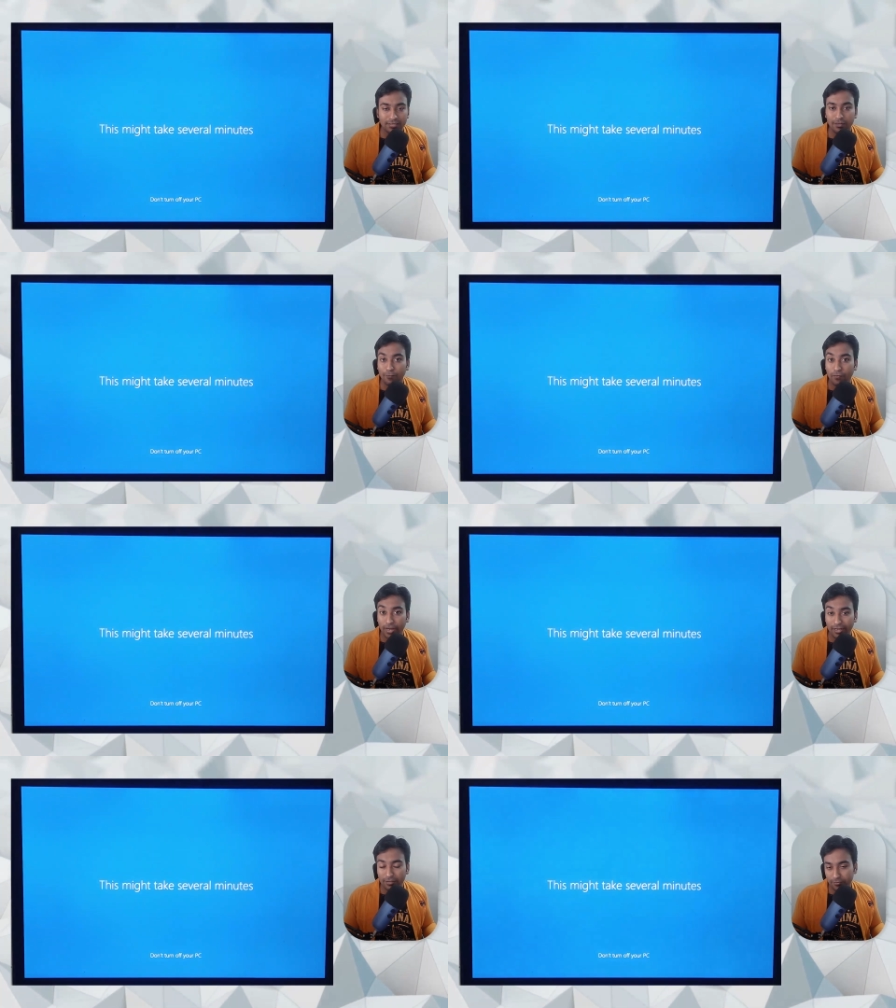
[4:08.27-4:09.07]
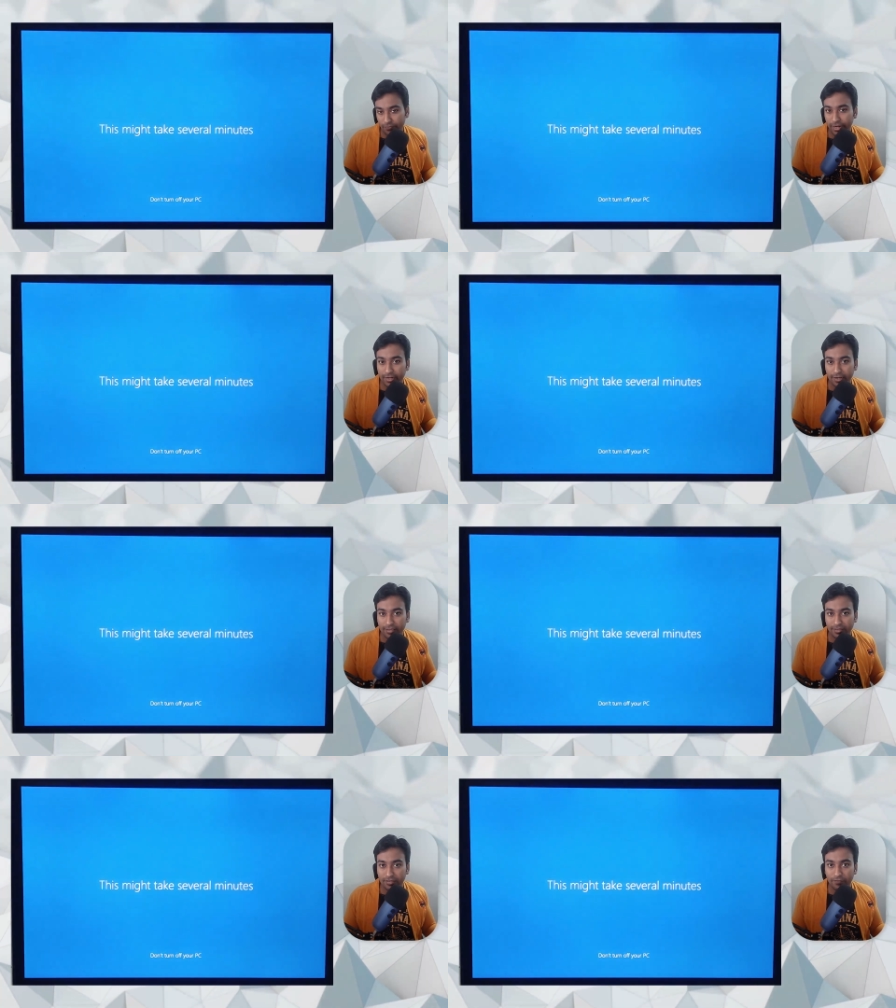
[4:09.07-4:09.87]
the it's
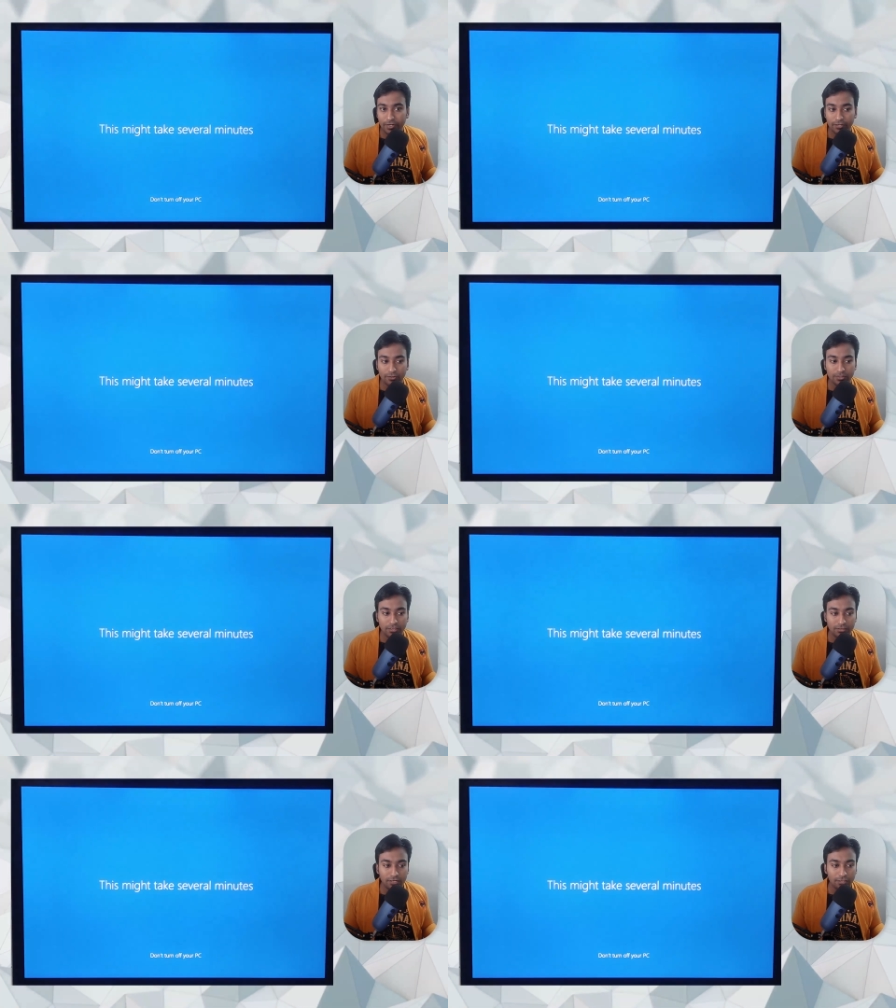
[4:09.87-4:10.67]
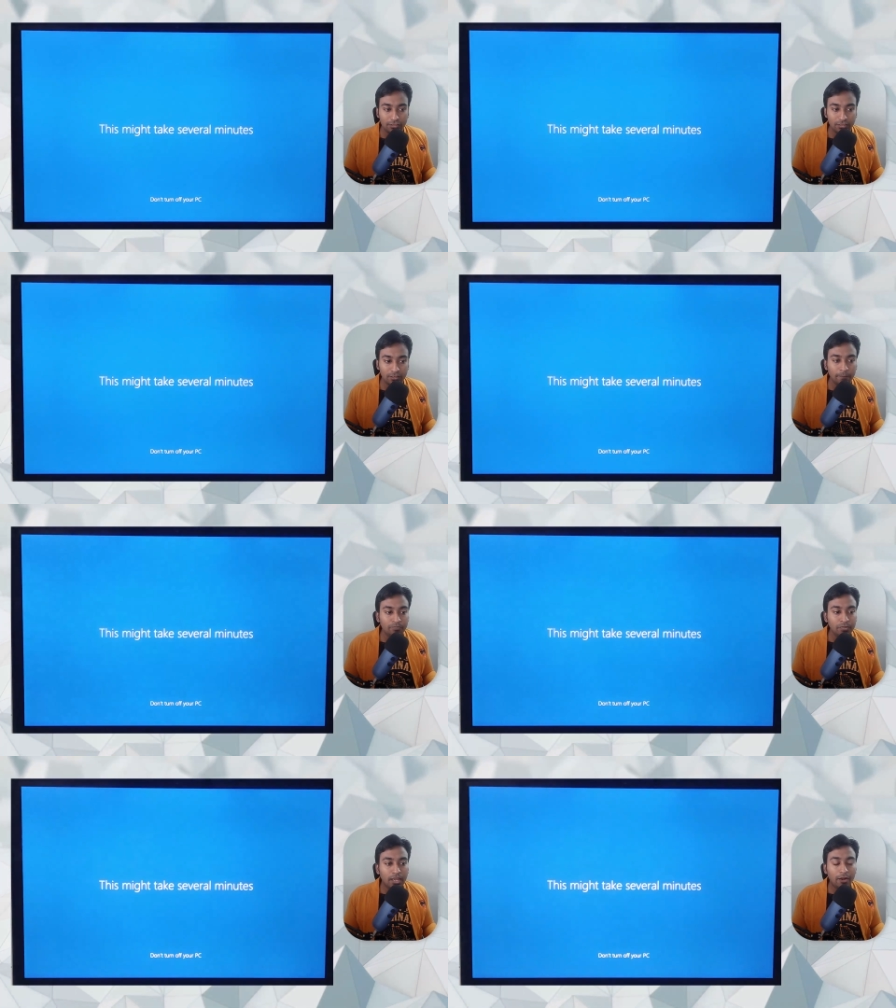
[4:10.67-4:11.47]
finalizing the Windows installation.
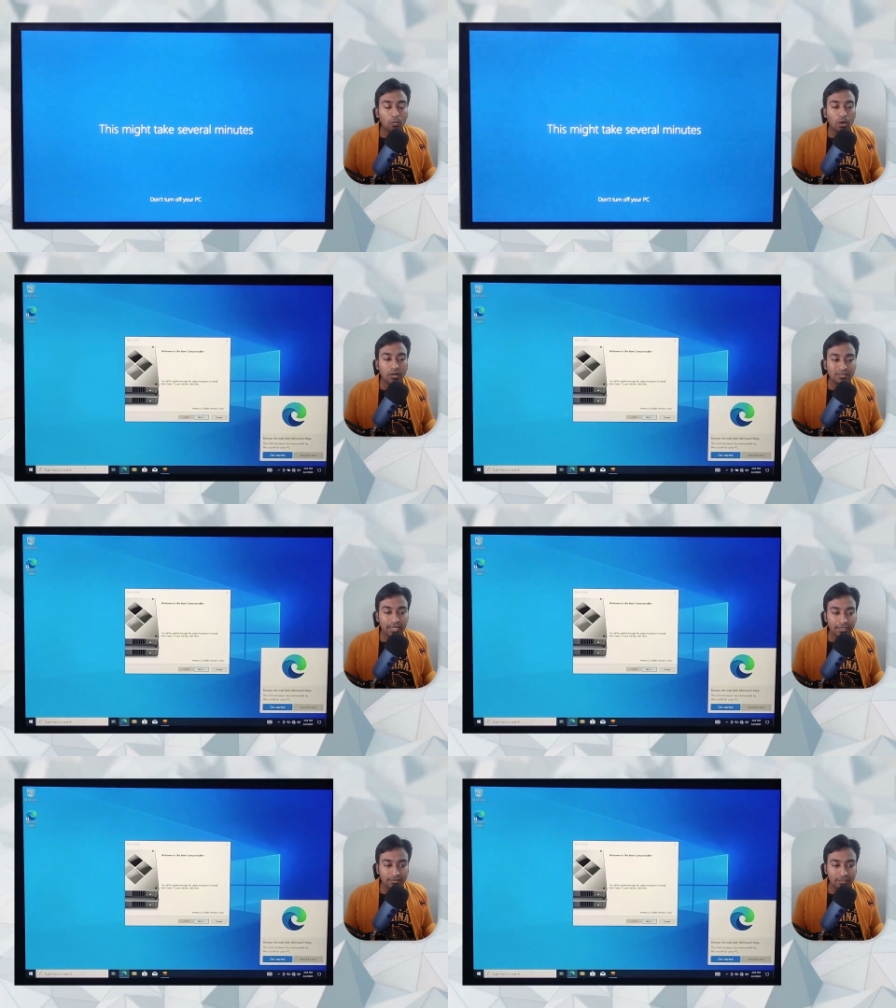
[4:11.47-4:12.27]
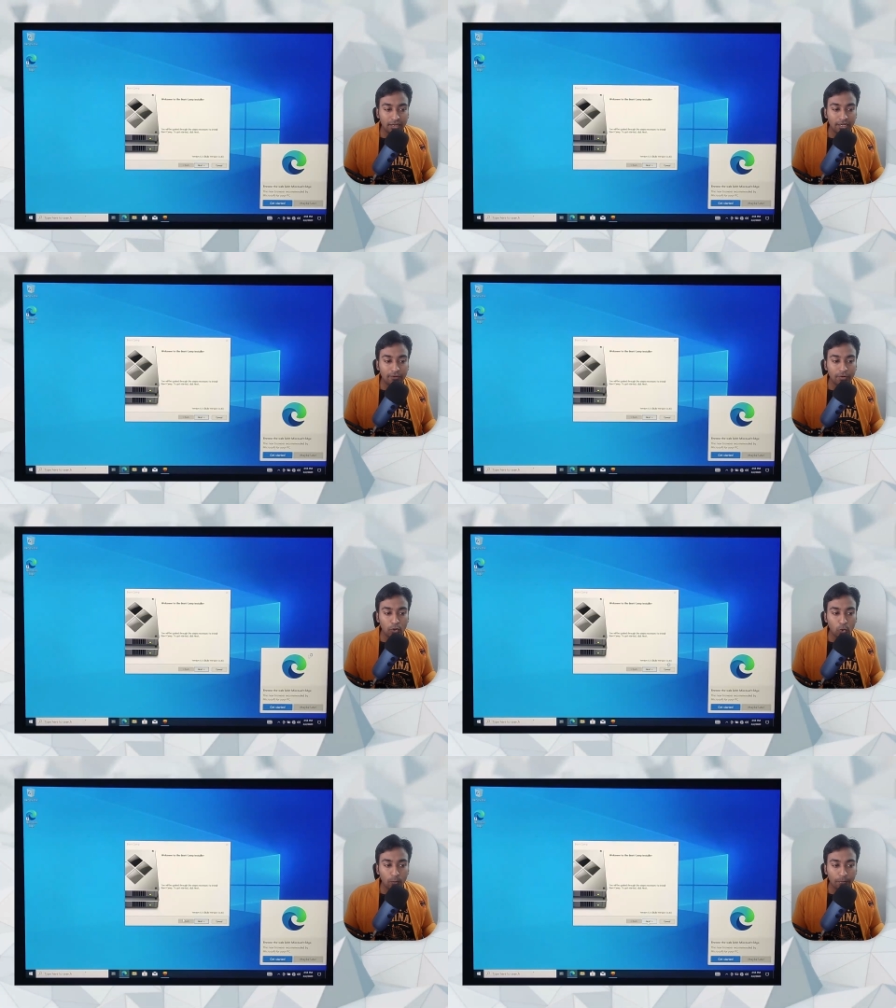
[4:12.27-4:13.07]
And once that is done, it will
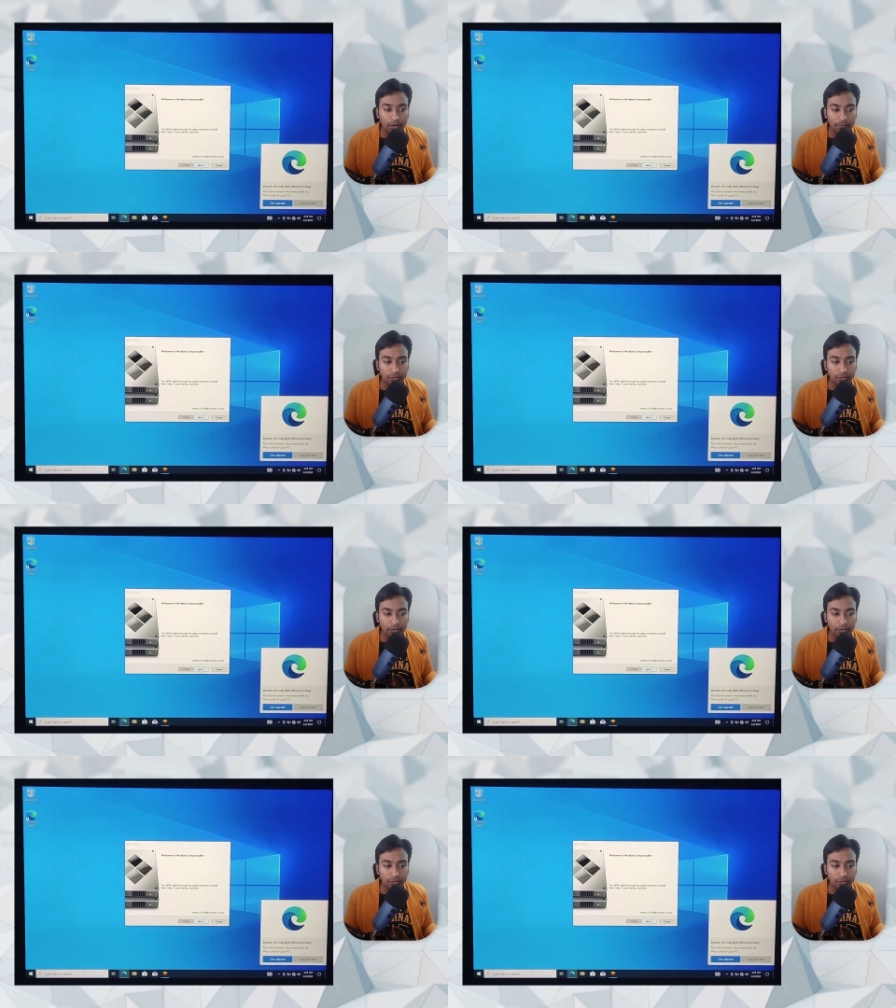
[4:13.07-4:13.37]
open up